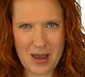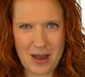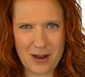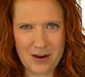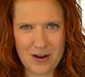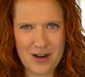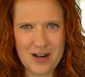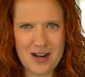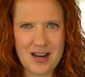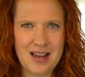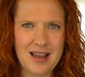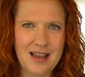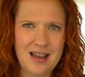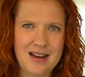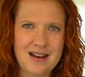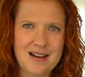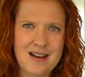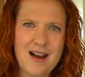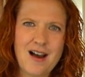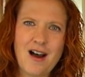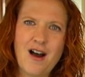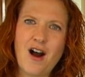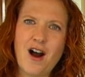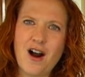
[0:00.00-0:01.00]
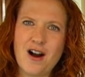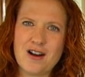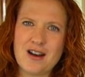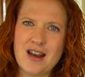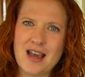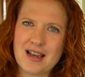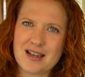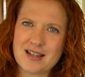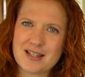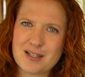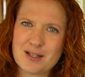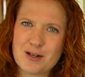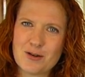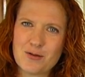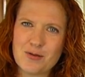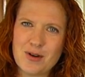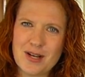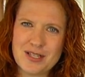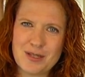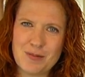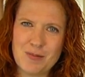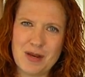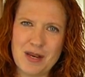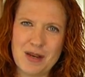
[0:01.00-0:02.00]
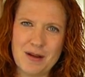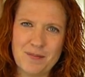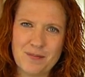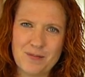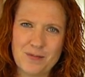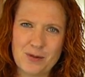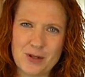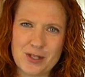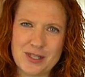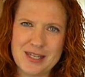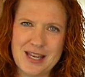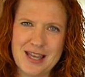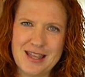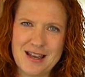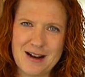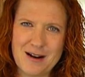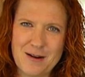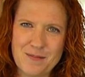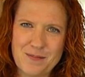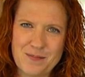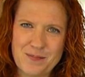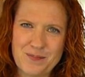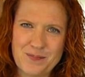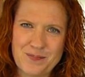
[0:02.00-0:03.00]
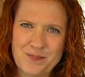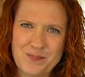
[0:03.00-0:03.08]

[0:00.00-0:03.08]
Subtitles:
powder in our next recipe. We'll see you there.